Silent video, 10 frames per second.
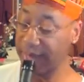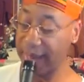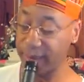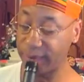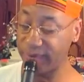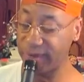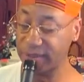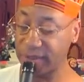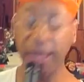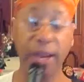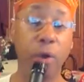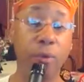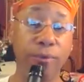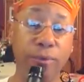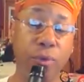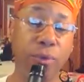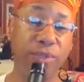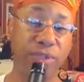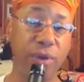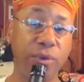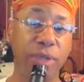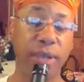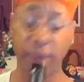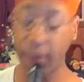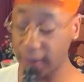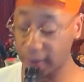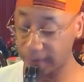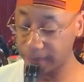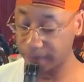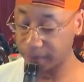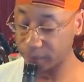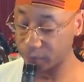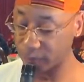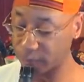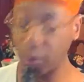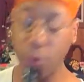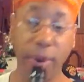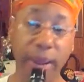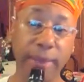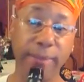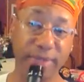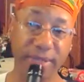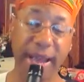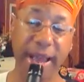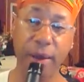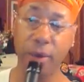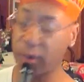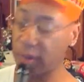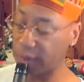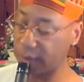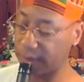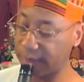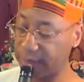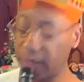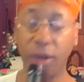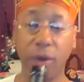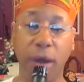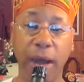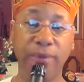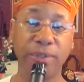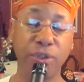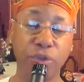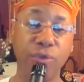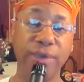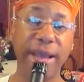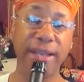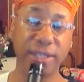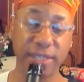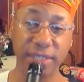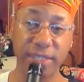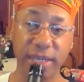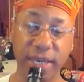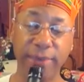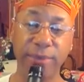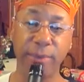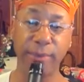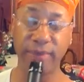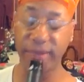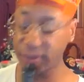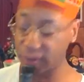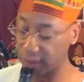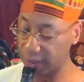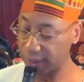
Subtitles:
gang prevention and overview of research and program, Mr. Howe, and the Office of Juvenile Justice and Delinquency Prevention,